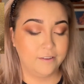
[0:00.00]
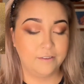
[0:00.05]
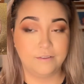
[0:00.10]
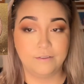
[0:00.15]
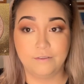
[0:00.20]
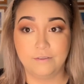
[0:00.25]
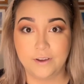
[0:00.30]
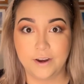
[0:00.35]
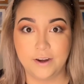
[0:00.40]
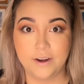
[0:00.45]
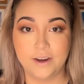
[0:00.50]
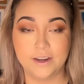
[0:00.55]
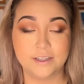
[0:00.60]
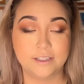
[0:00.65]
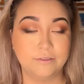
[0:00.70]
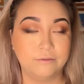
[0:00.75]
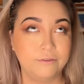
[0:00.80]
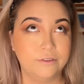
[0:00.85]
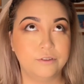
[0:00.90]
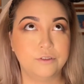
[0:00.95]

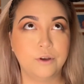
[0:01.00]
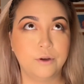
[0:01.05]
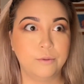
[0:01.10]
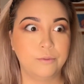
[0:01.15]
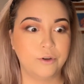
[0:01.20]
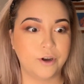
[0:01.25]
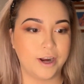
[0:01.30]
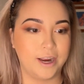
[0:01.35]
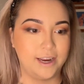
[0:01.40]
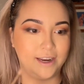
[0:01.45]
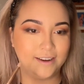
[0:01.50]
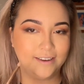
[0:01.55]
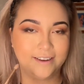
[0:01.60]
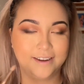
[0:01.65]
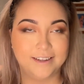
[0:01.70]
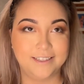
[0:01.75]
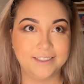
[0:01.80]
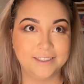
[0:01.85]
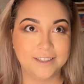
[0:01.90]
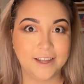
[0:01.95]
It's so bright.
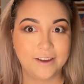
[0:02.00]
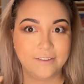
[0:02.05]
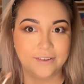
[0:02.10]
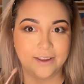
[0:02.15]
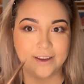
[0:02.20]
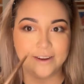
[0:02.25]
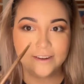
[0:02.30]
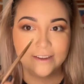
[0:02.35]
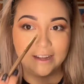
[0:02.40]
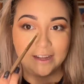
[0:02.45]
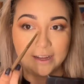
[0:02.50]
I love it.